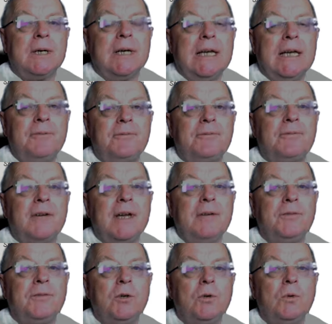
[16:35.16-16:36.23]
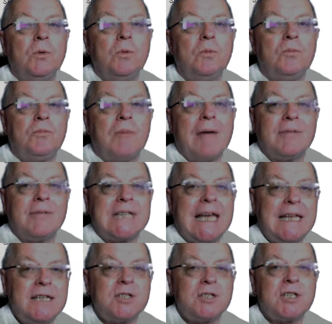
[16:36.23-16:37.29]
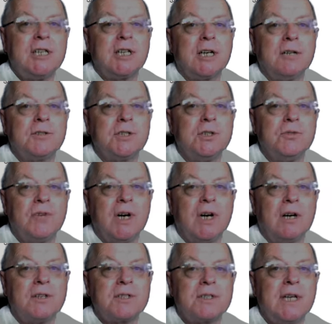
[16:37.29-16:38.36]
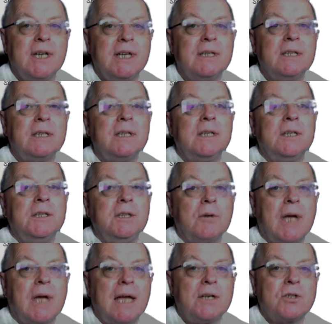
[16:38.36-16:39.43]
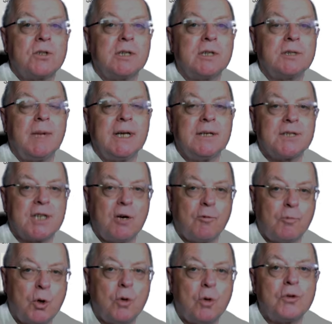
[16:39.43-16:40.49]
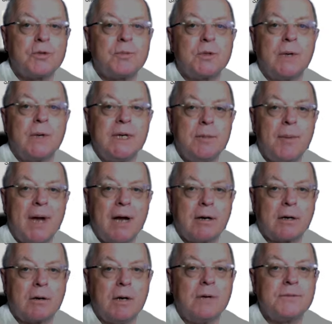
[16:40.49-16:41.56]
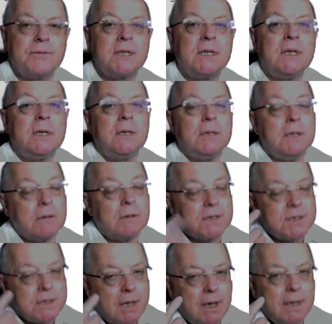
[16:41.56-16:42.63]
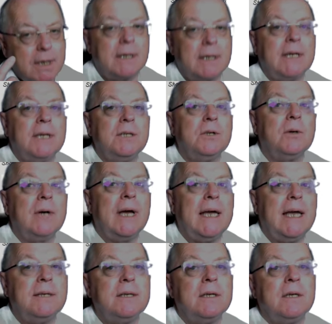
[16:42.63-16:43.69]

if you have a tendency to go too fast, then you can try to make yourself pause between your paragraphs. You can silently in your head